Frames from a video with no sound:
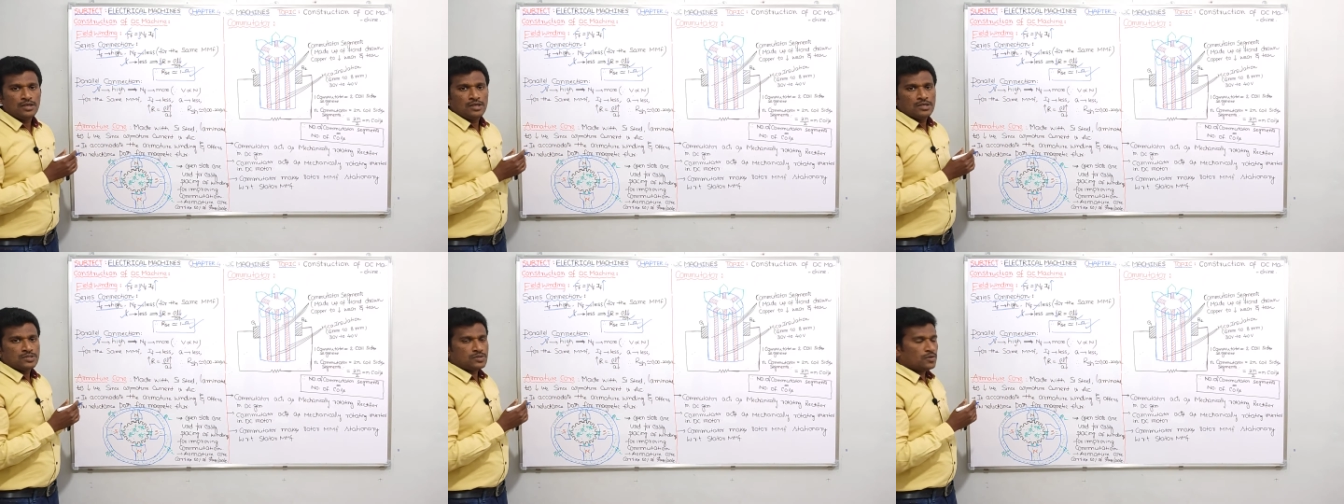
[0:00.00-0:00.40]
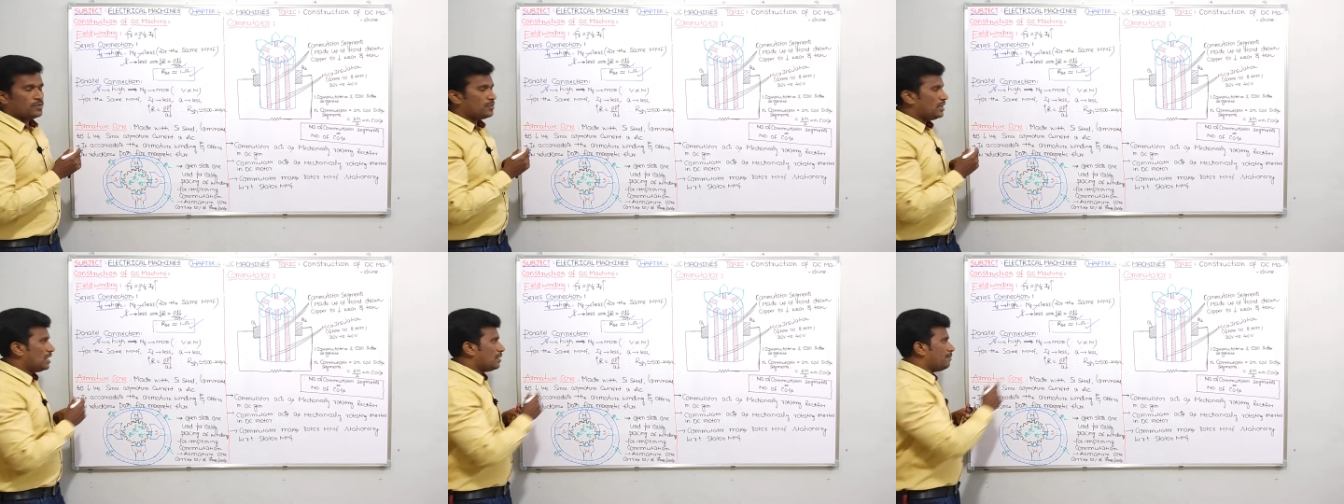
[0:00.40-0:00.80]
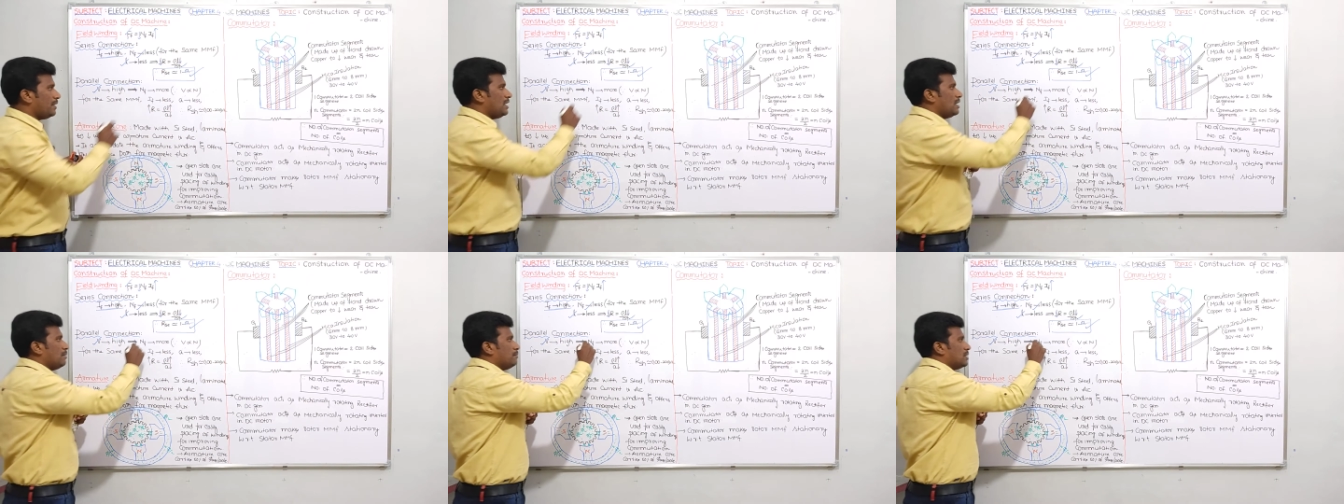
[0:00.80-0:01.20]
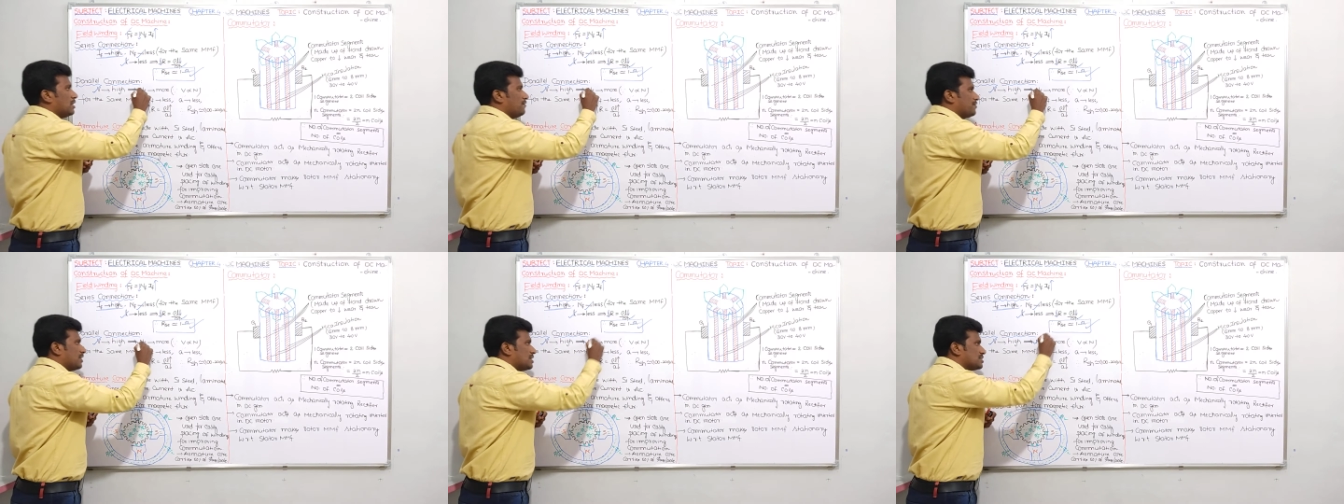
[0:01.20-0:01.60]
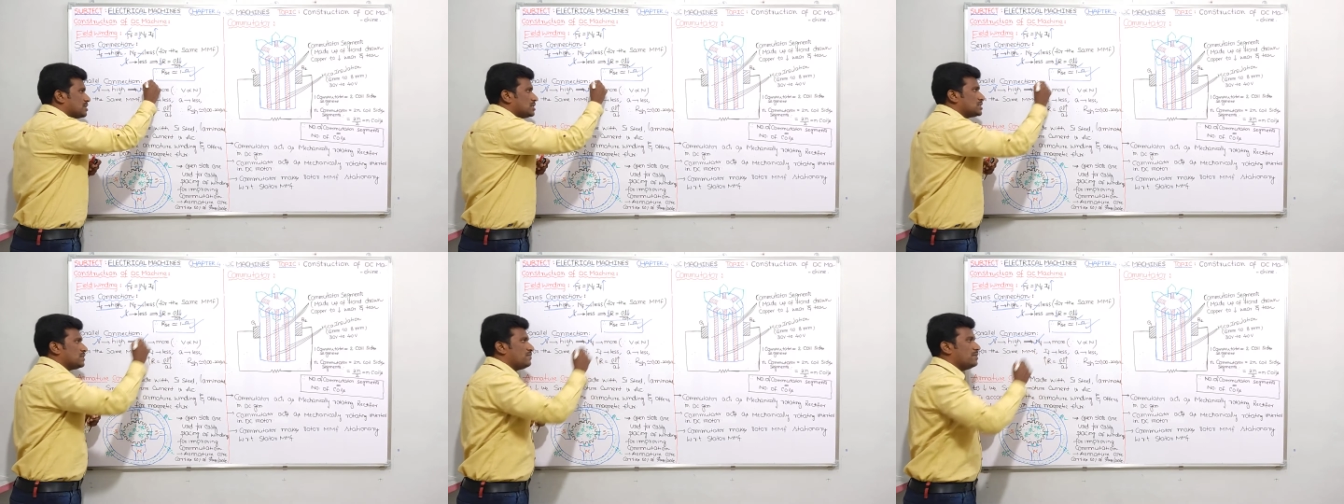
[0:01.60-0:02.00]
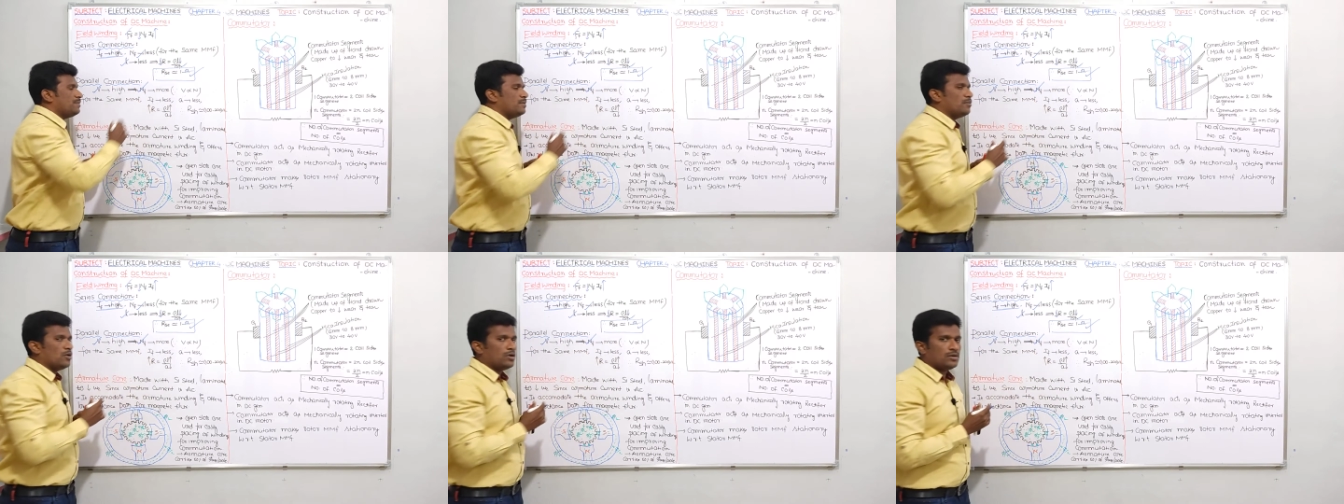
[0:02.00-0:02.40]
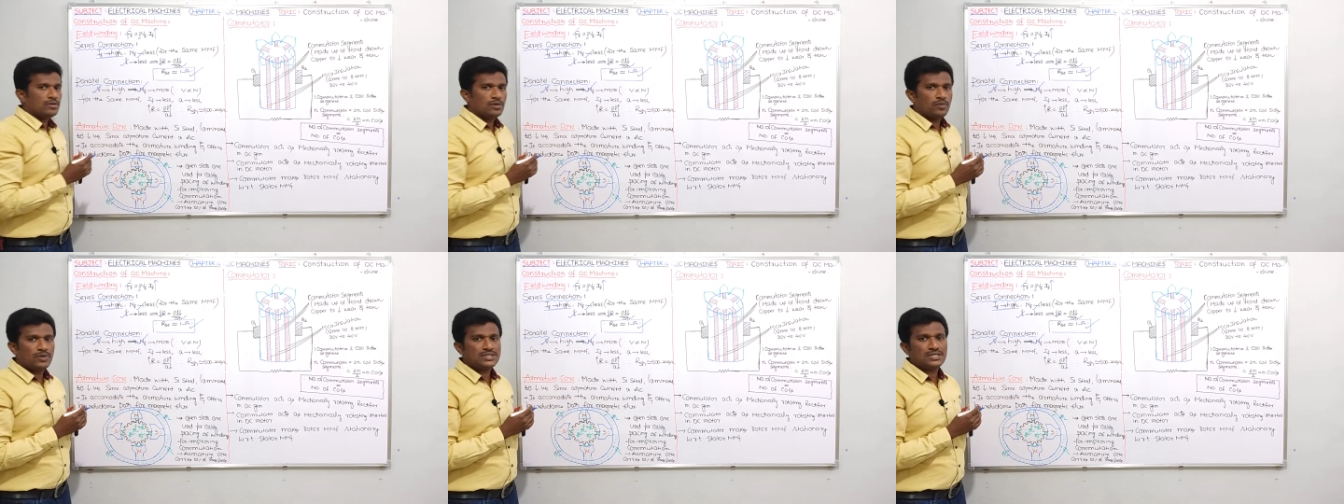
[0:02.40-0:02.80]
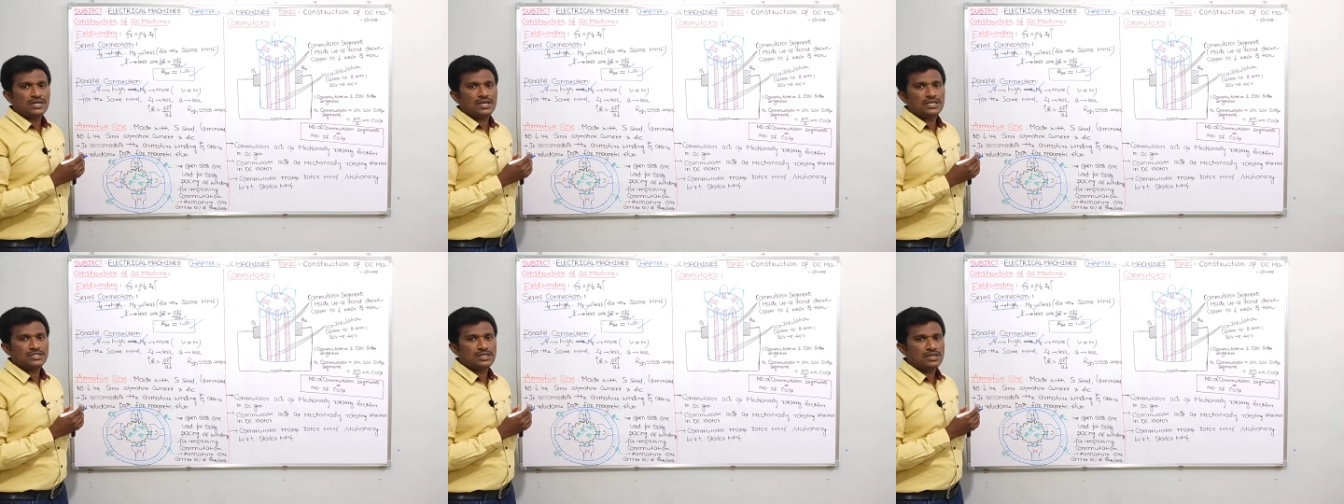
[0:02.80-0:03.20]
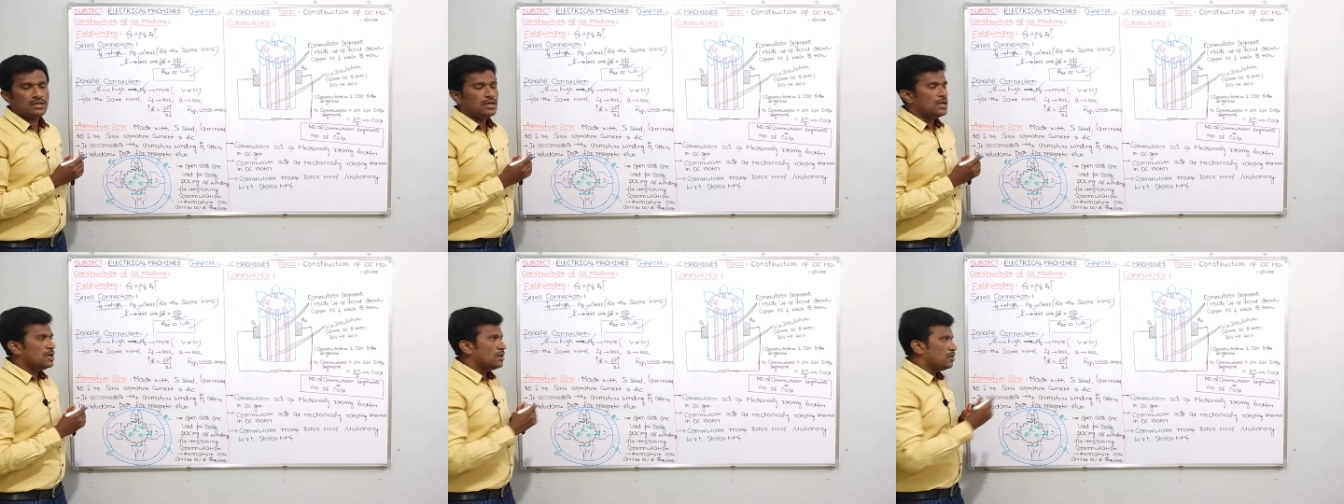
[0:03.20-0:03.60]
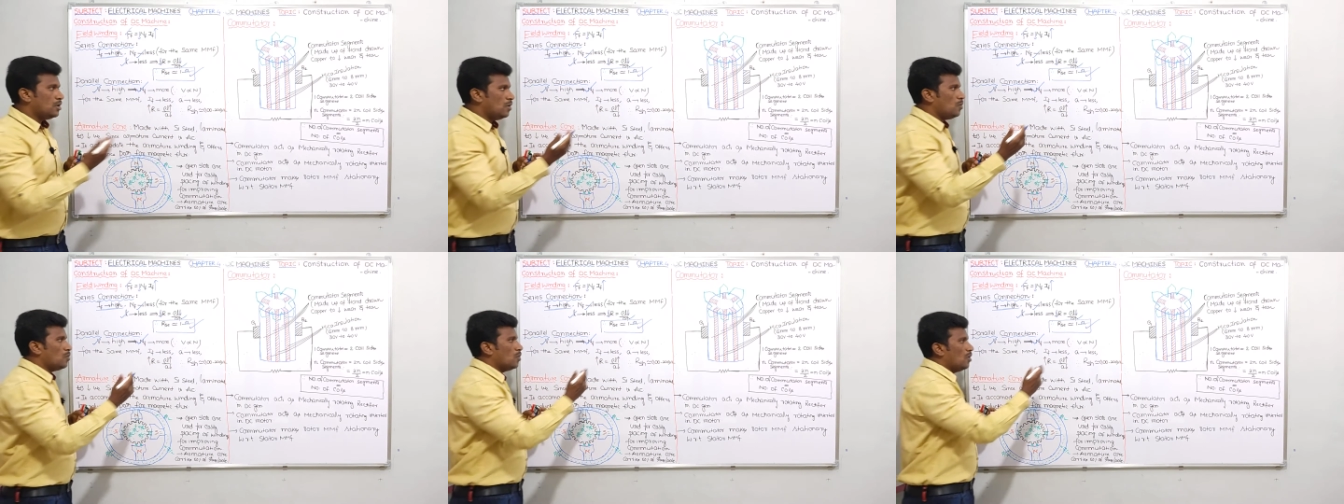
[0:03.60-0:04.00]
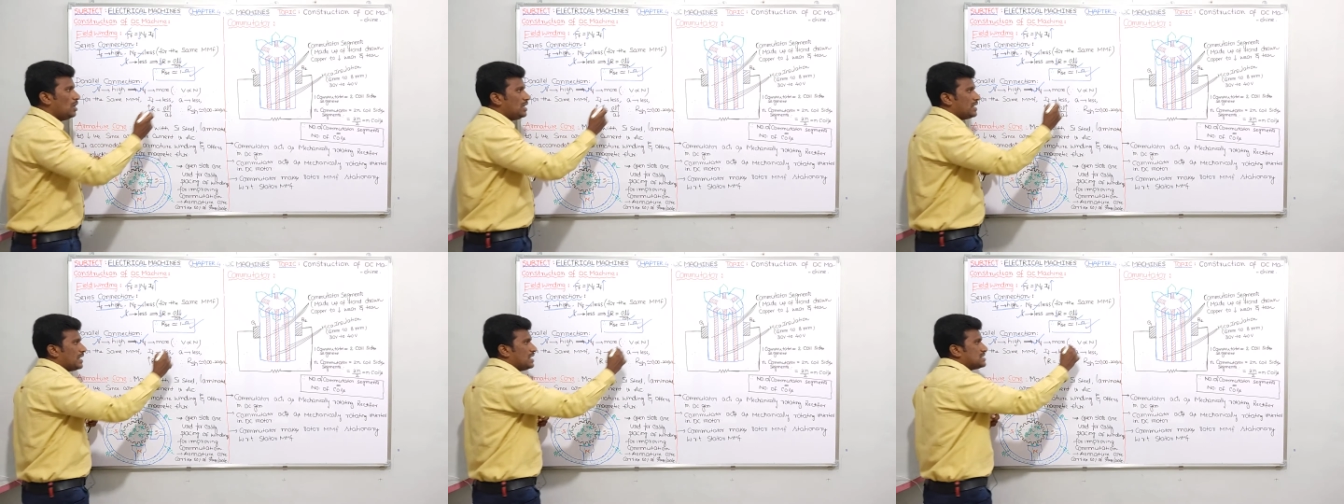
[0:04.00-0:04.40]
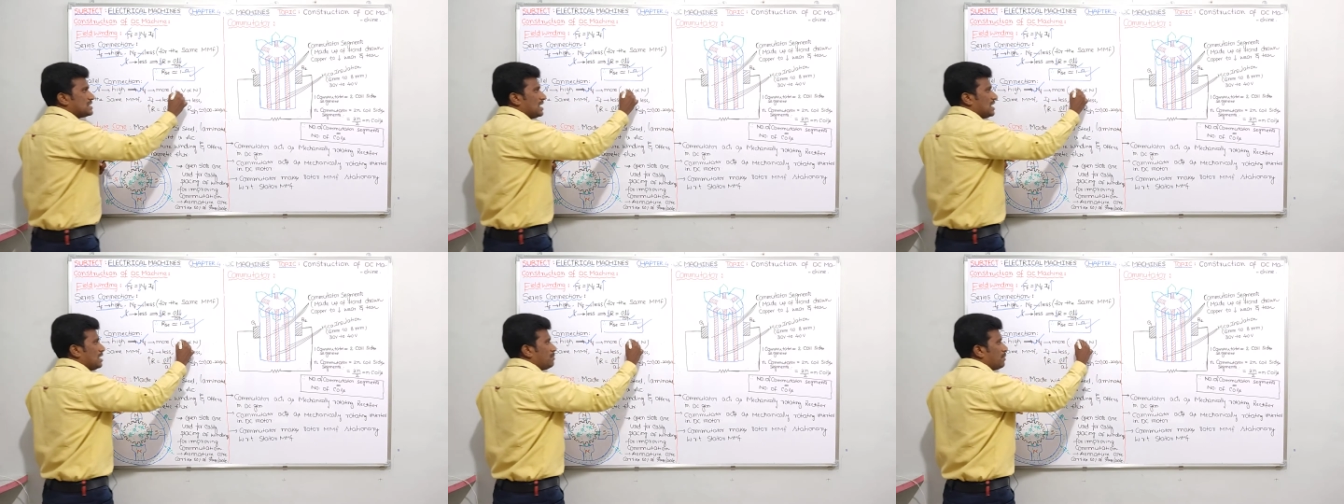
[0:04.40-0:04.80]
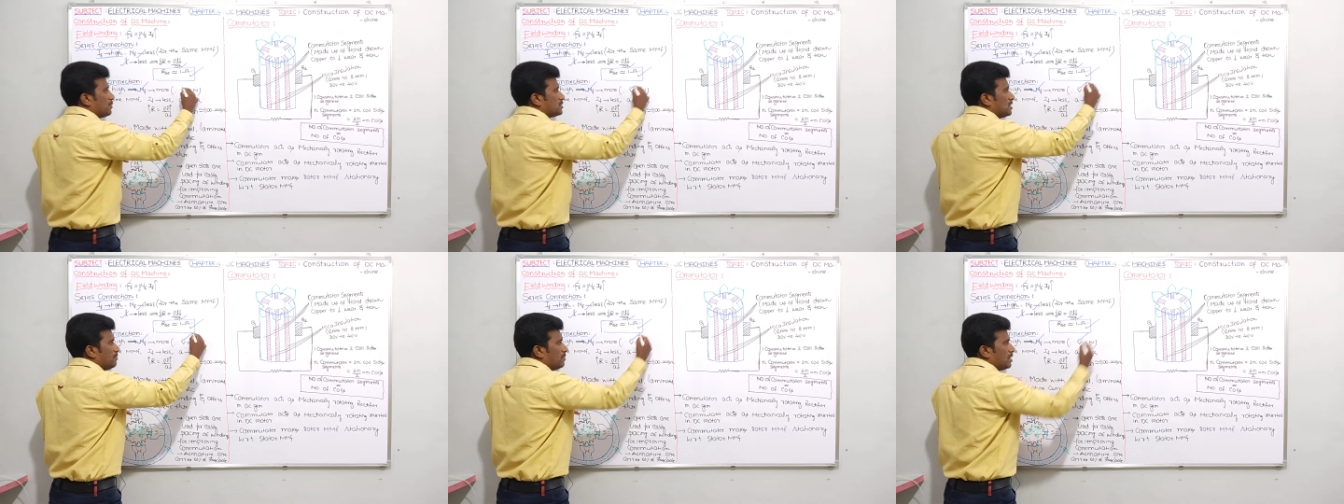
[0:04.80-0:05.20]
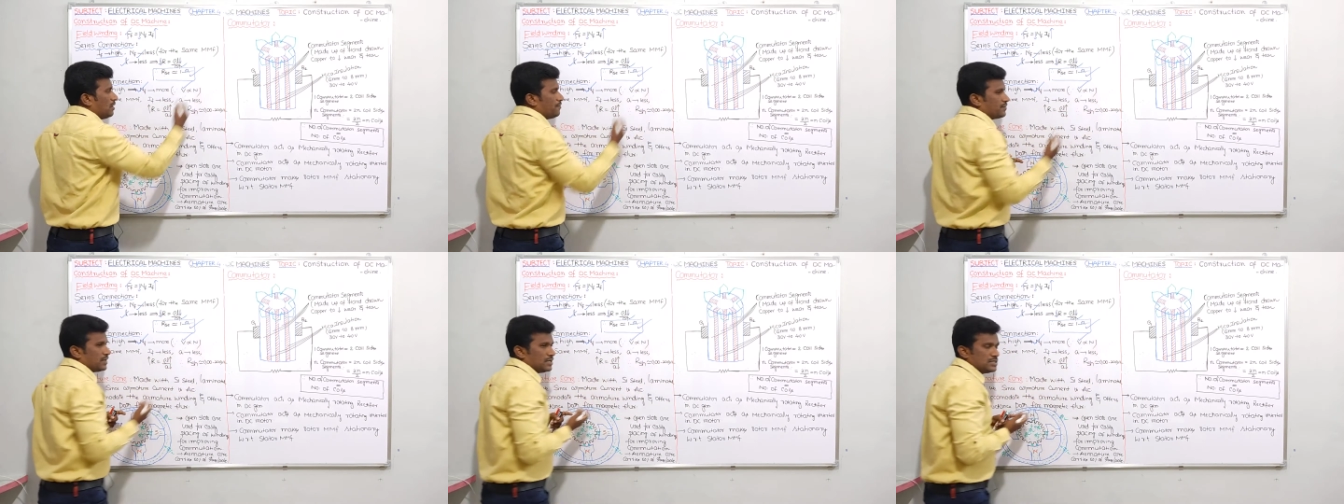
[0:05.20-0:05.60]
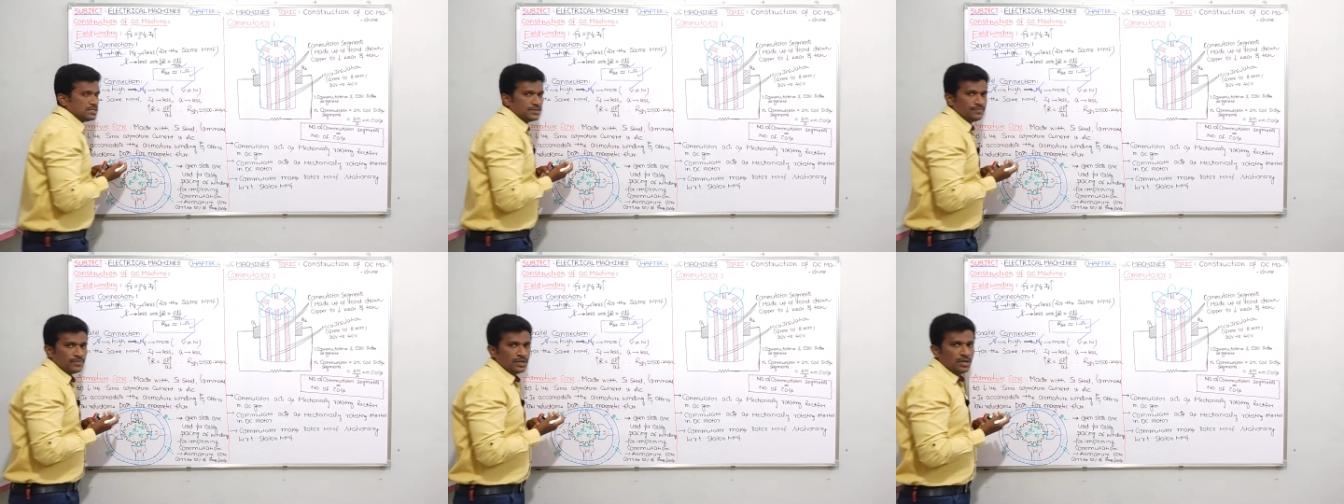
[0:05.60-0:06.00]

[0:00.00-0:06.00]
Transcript: So thereby number of turns also will be more. What is the relation? Voltage directly proportional number of turns.